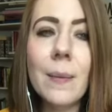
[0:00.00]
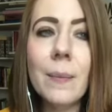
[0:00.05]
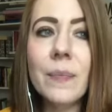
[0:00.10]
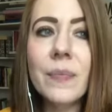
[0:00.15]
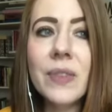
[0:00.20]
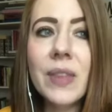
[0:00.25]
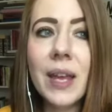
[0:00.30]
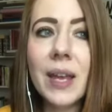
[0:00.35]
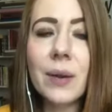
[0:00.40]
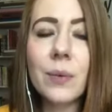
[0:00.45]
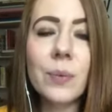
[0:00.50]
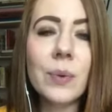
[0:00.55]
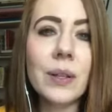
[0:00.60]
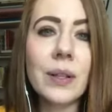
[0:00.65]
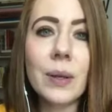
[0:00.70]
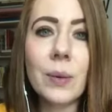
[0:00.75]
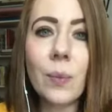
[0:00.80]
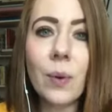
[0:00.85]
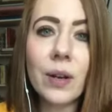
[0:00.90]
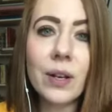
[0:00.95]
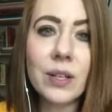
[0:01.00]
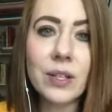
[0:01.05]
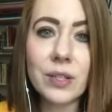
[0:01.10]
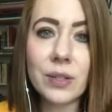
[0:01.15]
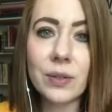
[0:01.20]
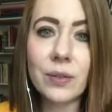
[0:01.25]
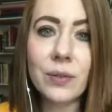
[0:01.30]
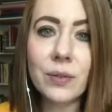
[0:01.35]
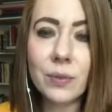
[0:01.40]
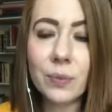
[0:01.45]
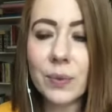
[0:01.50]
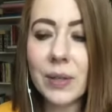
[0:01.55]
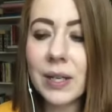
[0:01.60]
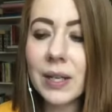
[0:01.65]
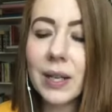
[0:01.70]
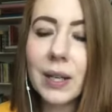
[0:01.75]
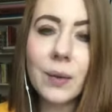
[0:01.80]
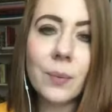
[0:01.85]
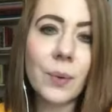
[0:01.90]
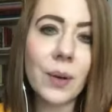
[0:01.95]
they really want to do, with
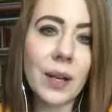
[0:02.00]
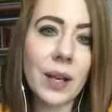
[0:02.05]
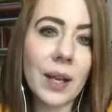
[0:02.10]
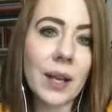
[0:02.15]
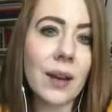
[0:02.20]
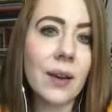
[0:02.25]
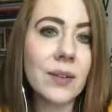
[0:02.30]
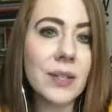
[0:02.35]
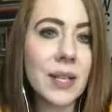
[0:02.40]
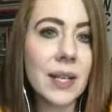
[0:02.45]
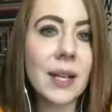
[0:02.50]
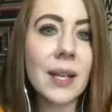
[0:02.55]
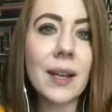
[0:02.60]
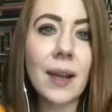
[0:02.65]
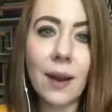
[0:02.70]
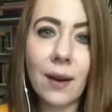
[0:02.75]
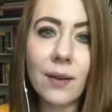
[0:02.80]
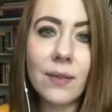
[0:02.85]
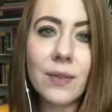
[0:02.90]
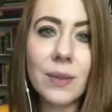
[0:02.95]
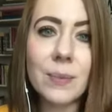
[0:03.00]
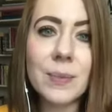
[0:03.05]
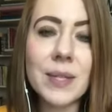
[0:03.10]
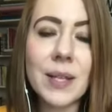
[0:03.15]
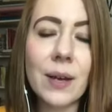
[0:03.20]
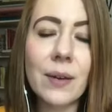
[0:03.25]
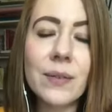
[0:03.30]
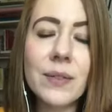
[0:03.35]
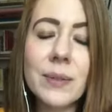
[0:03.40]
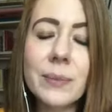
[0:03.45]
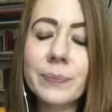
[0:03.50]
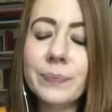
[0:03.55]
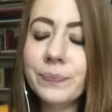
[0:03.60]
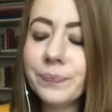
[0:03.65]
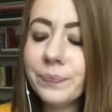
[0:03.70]
reading, working out, taking care of themselves.